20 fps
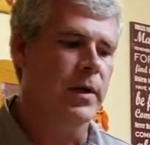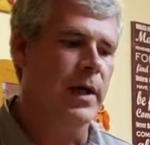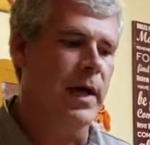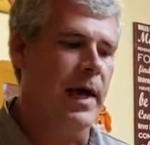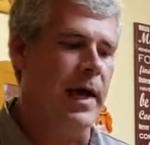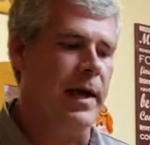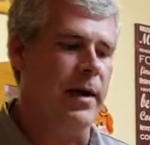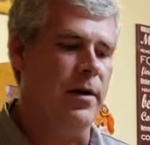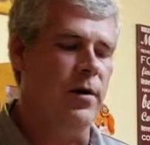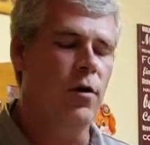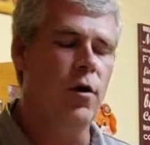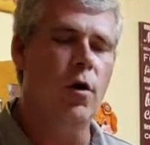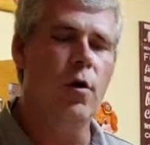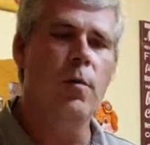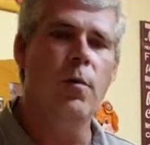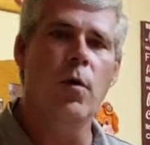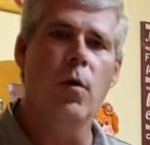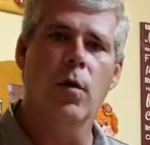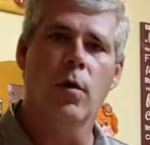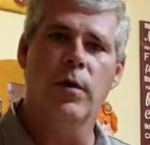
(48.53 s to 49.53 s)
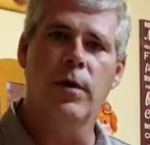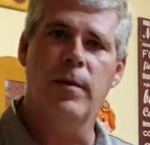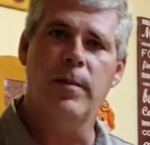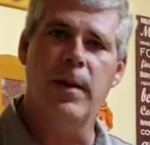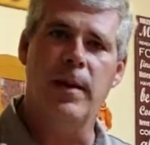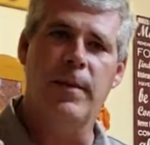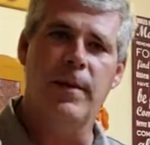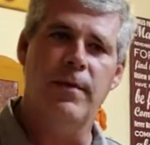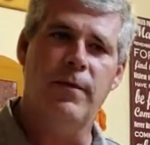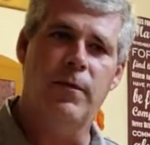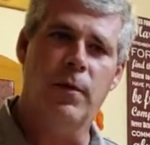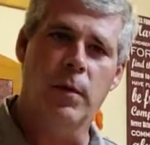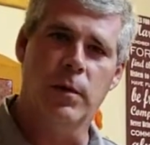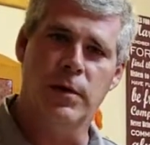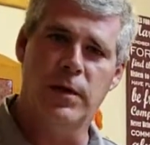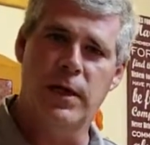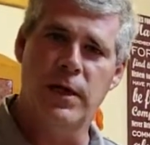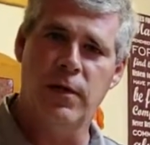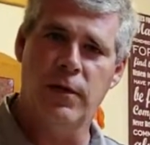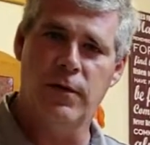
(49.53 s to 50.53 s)
at no more than maybe
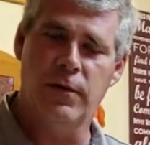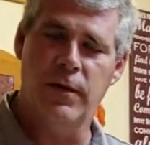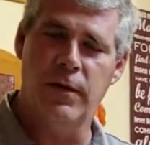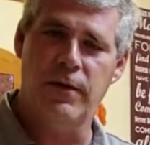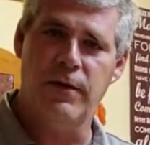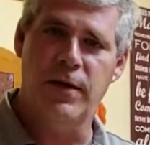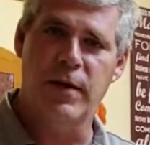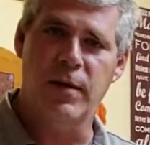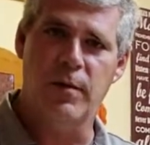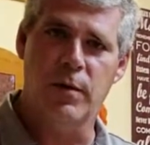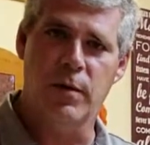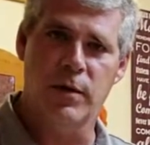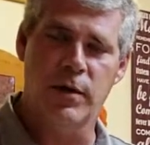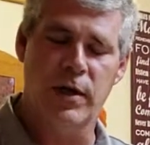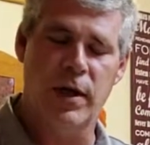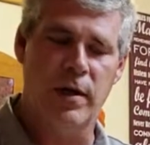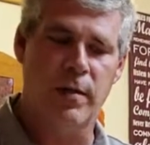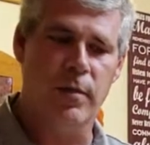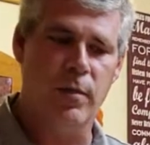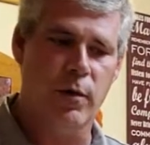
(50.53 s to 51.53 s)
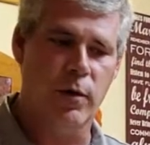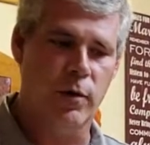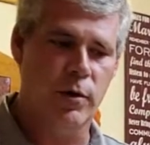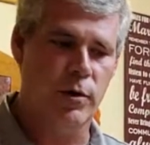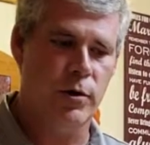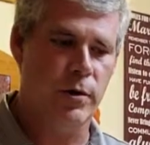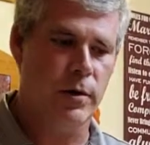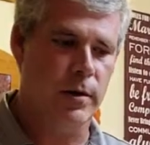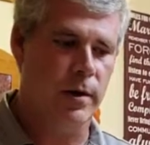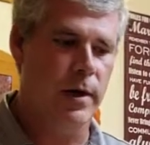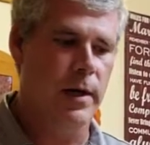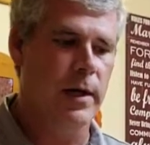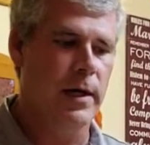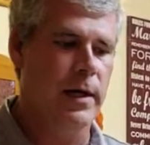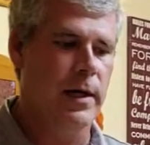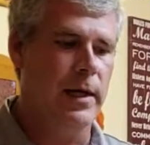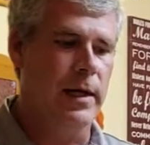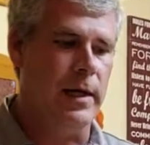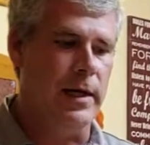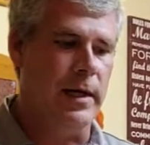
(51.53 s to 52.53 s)
14 or 15% moisture.
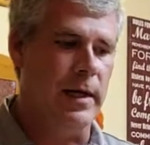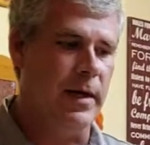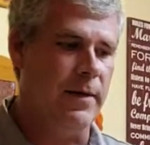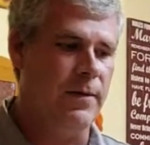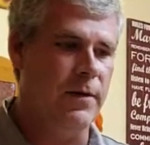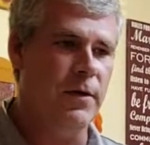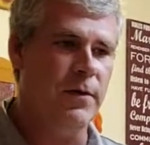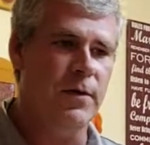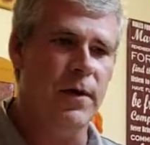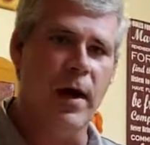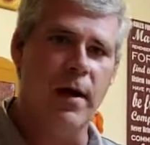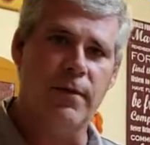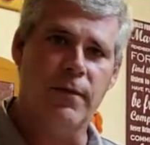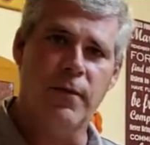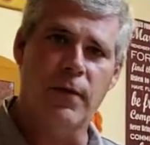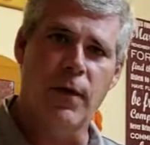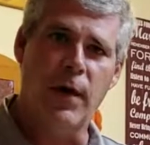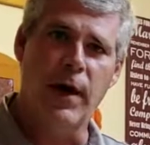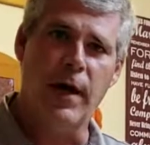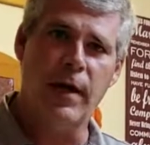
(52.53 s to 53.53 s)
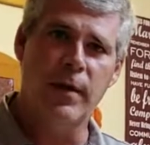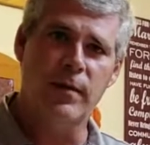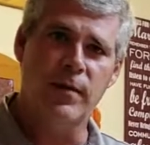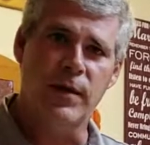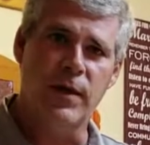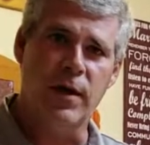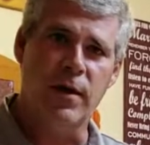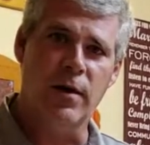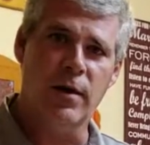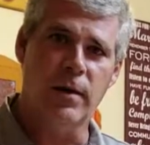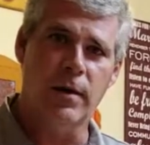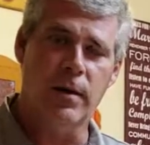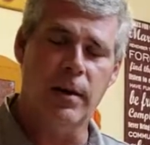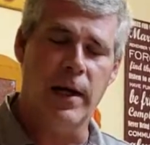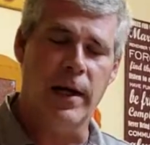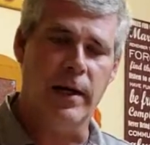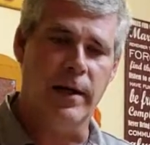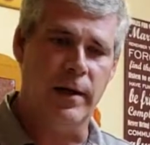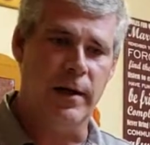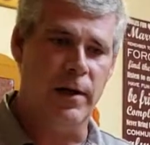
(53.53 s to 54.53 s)
If you've got frames that are
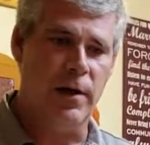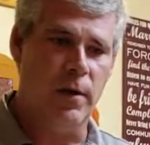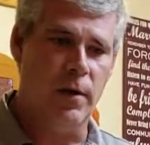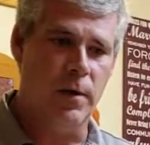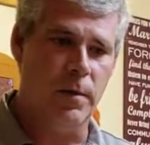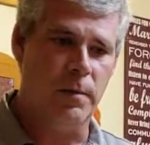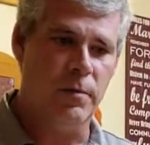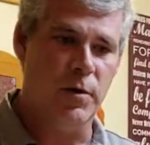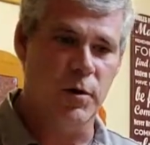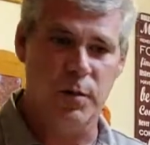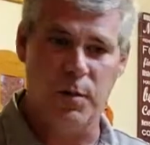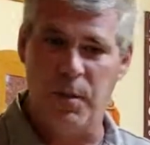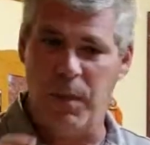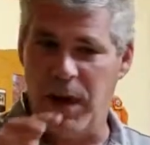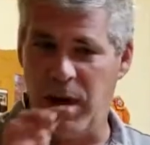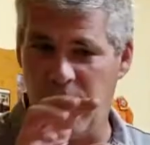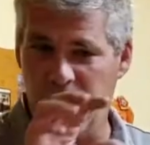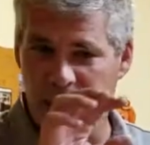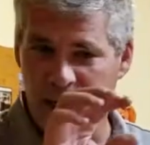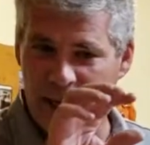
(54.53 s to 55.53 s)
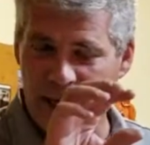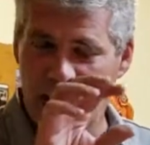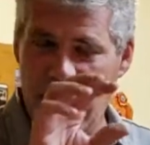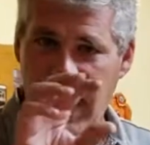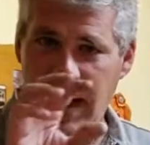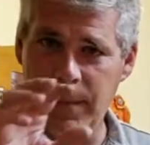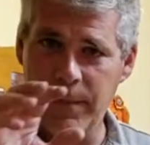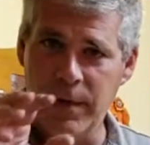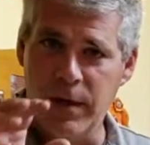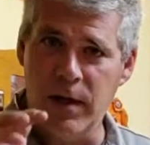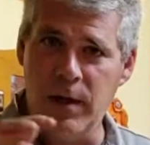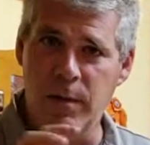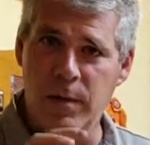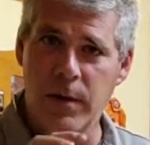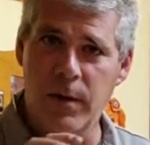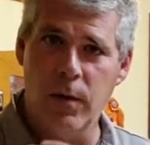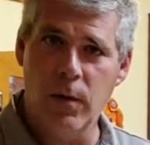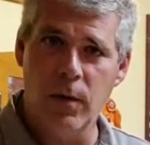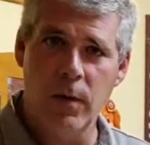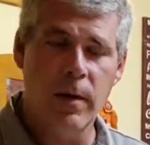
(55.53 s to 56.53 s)
like, just barely capped in the
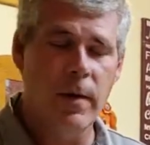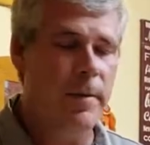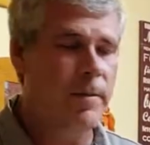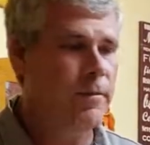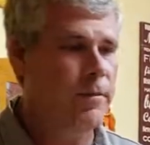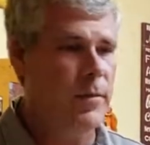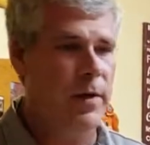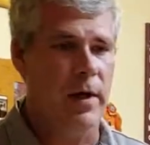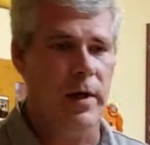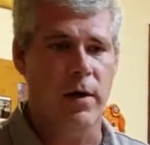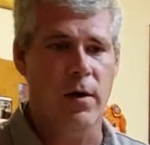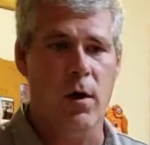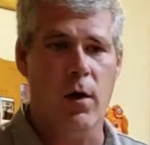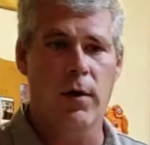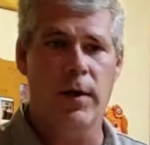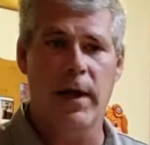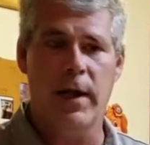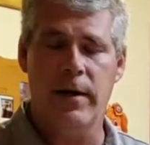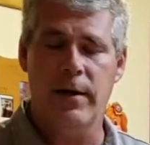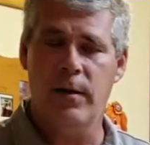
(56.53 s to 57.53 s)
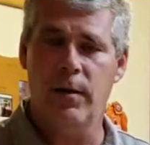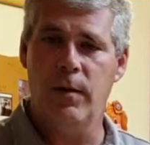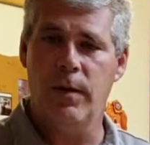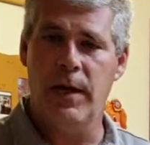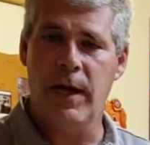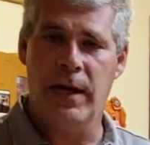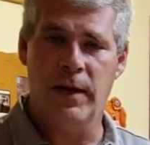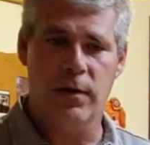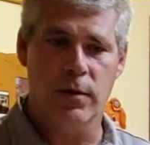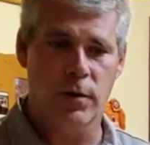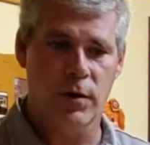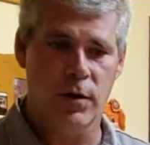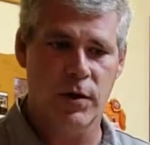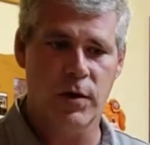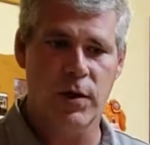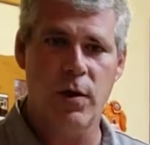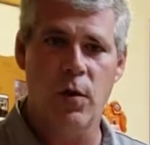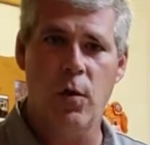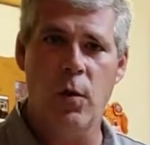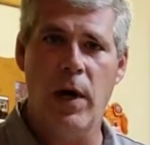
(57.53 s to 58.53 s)
middle, and all that nectar is
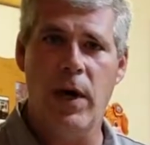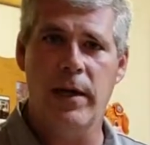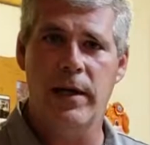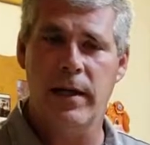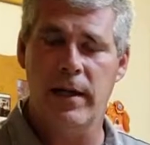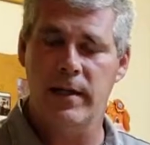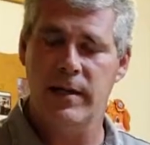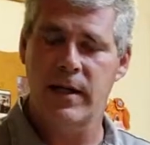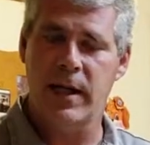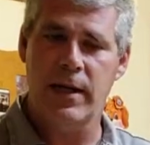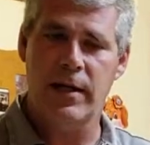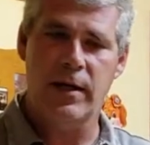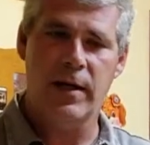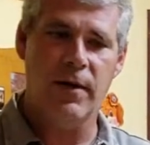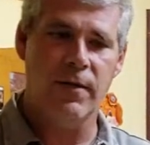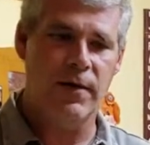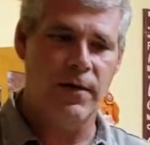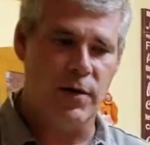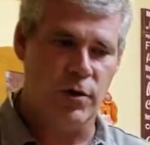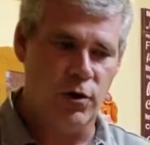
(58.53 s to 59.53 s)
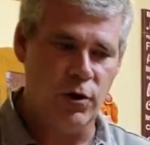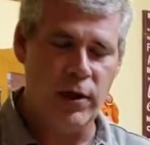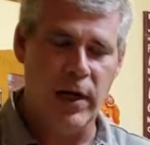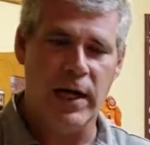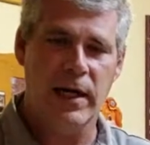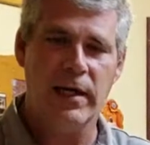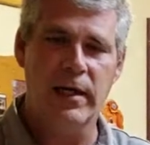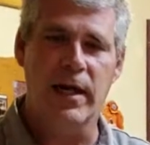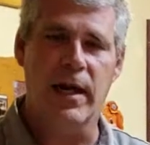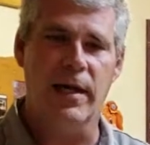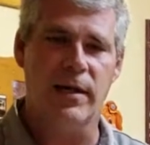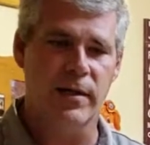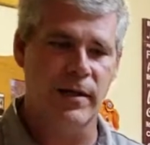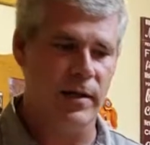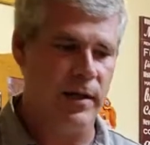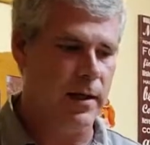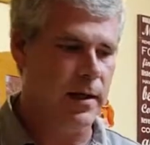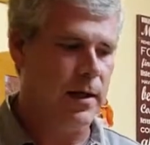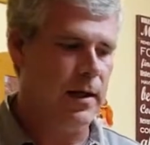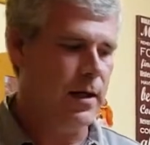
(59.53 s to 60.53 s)
still wet, they say to give it the shake
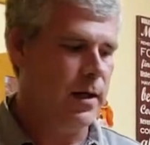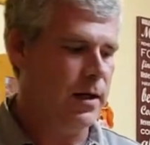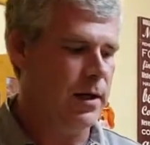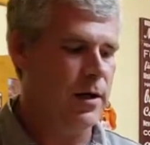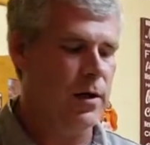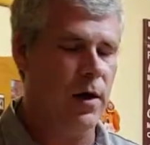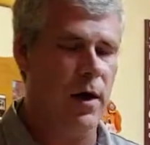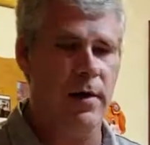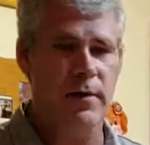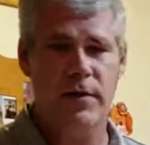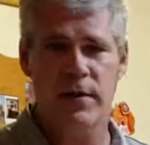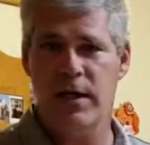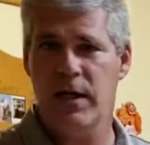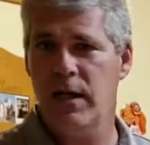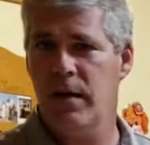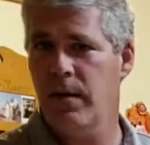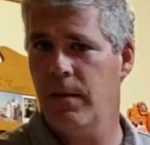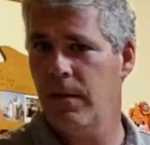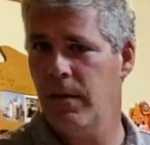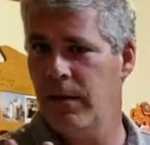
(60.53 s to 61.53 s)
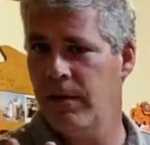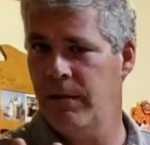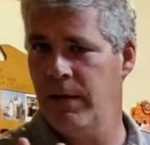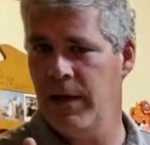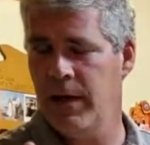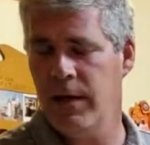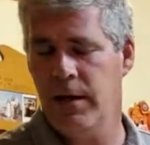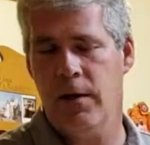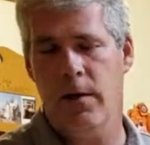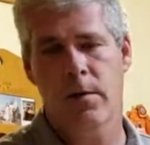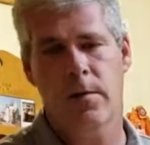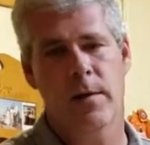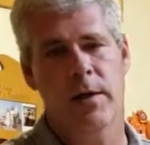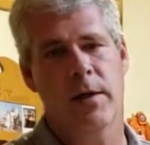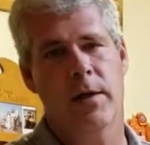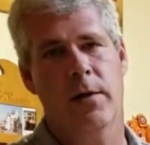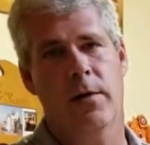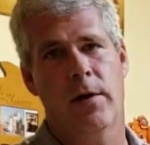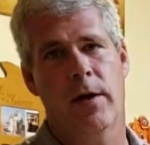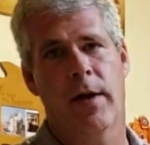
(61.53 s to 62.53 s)
test. I've seen a video the
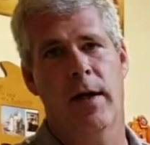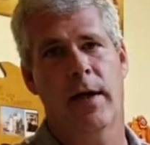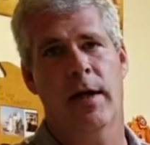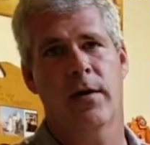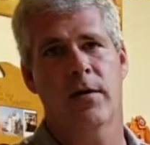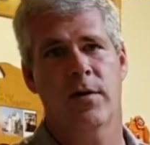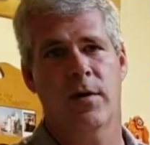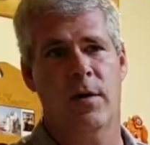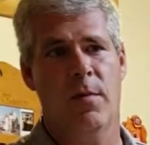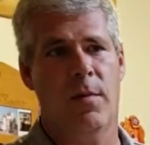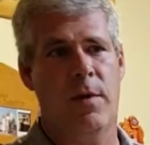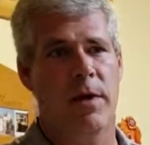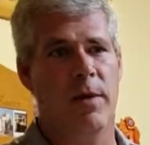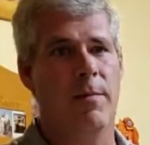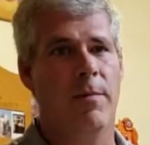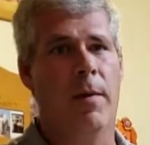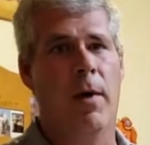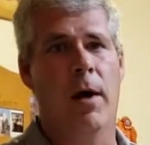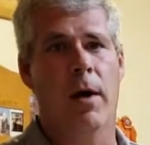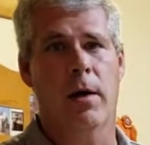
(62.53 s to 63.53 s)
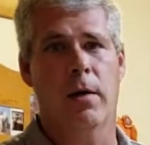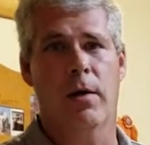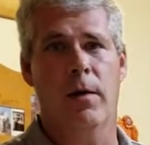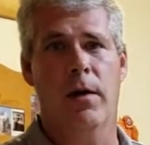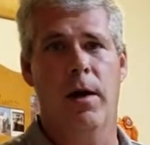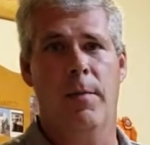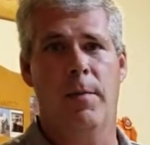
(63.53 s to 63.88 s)
other day of somebody bottling